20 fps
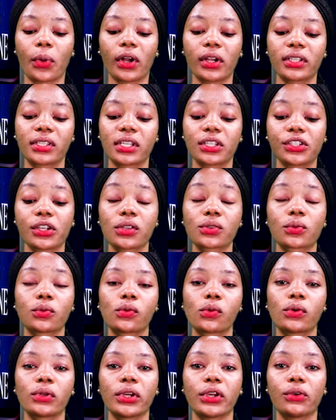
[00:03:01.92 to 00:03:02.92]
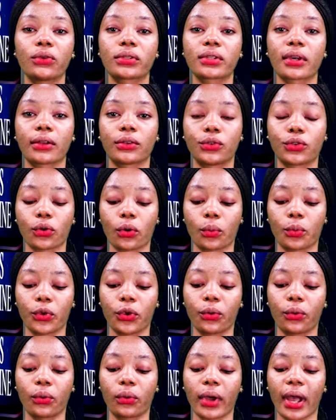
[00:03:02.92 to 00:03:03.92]
Politicians will only use and dumb
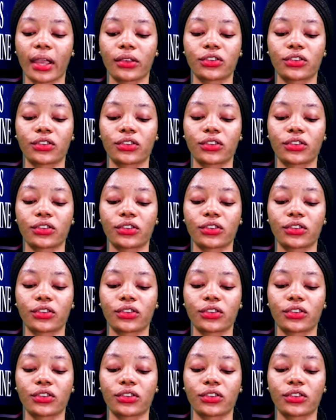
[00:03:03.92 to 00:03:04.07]
you,